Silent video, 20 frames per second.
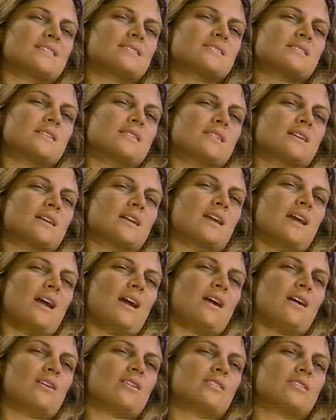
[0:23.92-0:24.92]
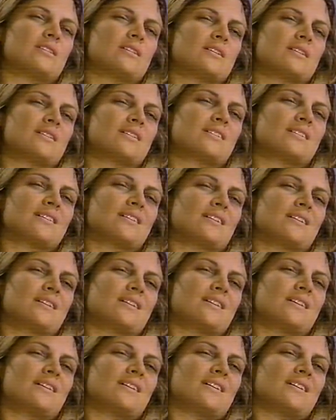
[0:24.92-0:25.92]
They said they cared. They
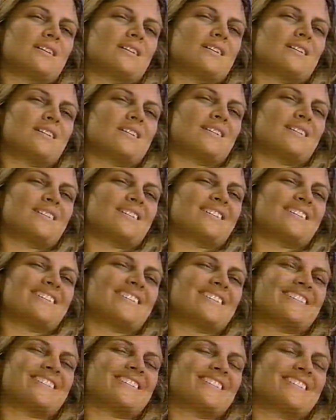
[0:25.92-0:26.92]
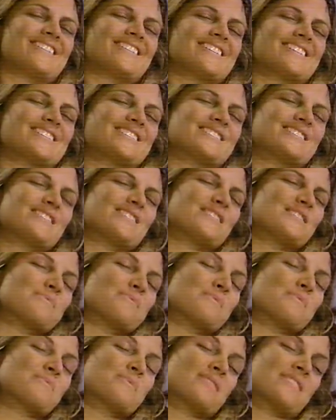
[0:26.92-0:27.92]
they said
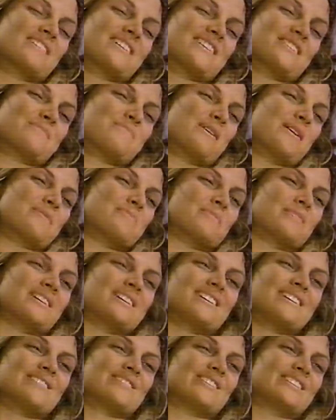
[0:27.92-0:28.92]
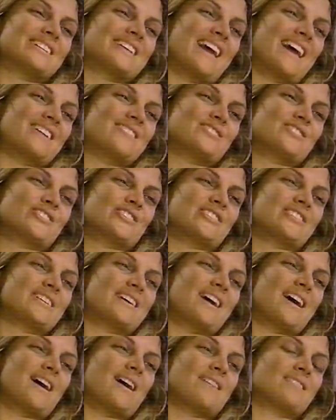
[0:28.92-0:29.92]
they were worried about me, even
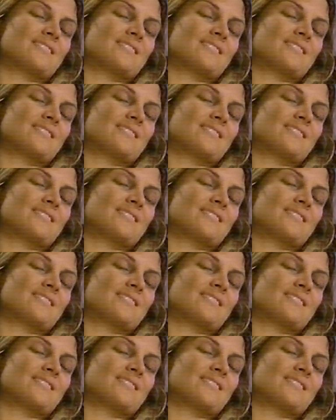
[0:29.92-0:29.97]
Kendall